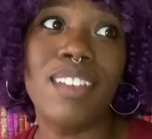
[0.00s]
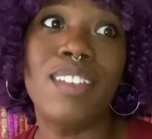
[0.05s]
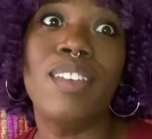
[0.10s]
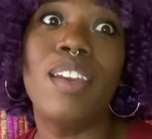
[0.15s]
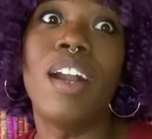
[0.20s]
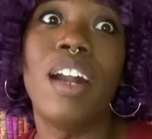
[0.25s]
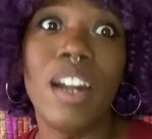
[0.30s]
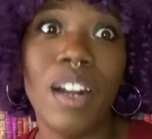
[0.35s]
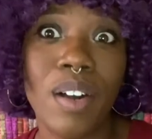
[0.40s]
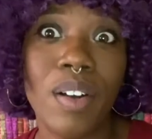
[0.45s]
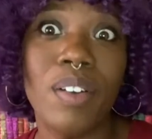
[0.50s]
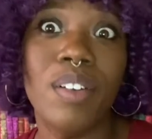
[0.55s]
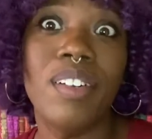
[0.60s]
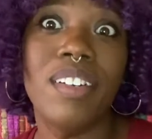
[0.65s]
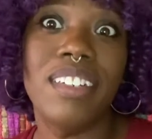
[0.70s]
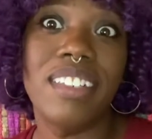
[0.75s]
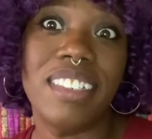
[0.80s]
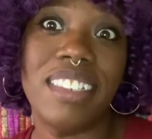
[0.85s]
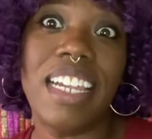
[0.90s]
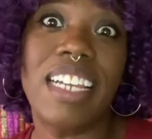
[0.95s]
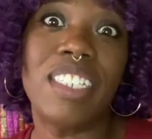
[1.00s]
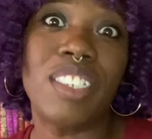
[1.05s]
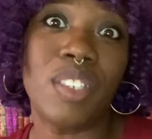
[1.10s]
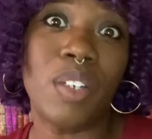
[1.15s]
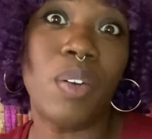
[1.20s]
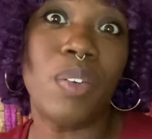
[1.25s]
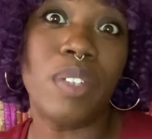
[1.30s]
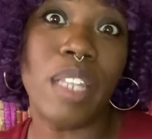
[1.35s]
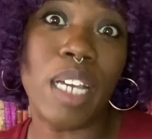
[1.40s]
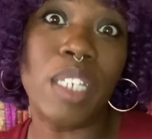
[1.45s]
yo, that's
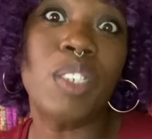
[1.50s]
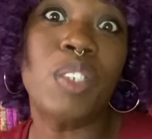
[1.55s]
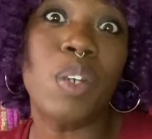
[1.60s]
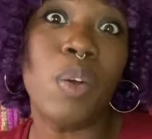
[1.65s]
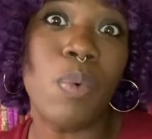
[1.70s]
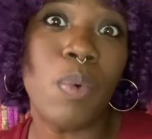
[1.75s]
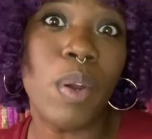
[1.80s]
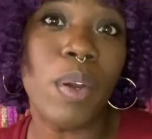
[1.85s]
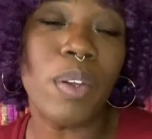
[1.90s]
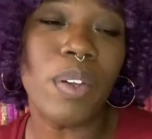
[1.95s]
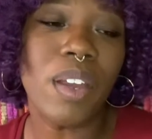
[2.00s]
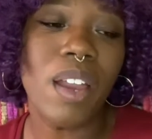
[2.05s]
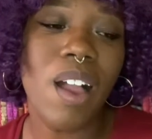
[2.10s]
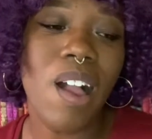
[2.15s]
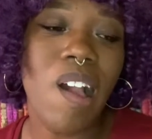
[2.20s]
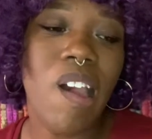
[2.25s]
your work.